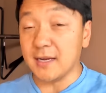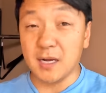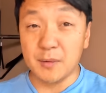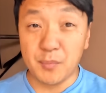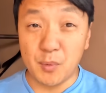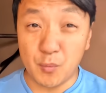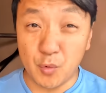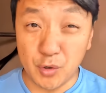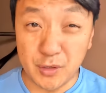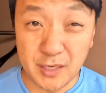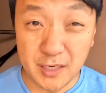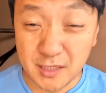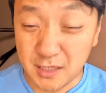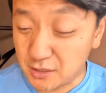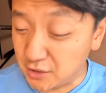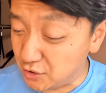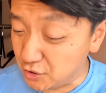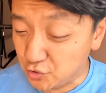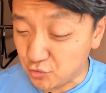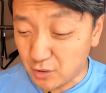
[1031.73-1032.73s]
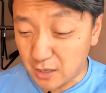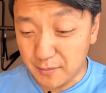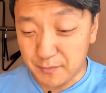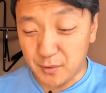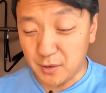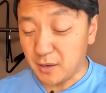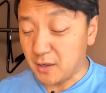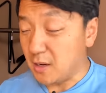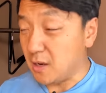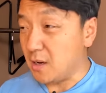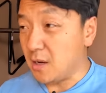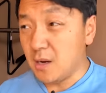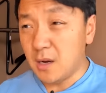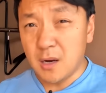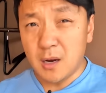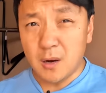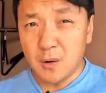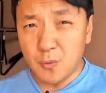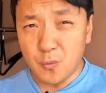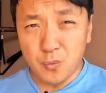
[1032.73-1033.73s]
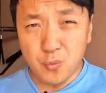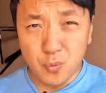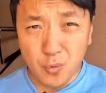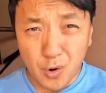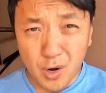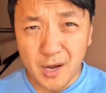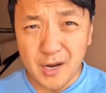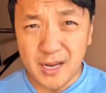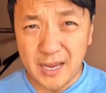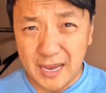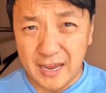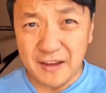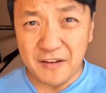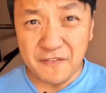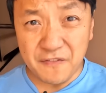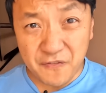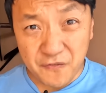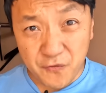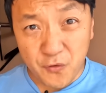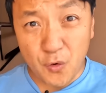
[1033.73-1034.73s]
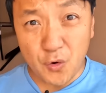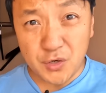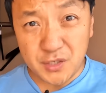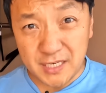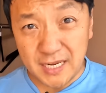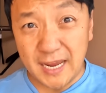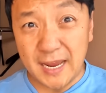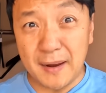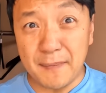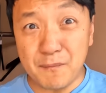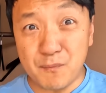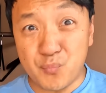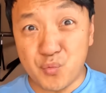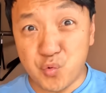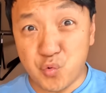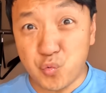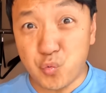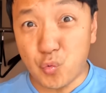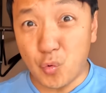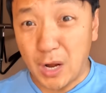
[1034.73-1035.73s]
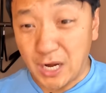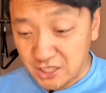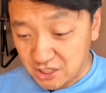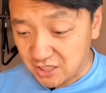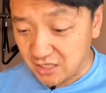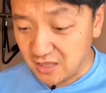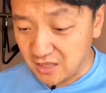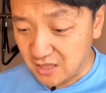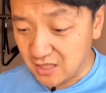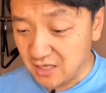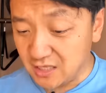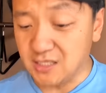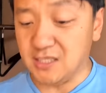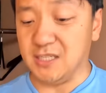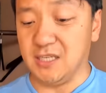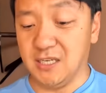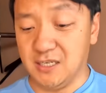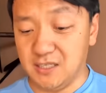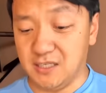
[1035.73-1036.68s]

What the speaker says: got a couple more dishes to try, but what a first impression this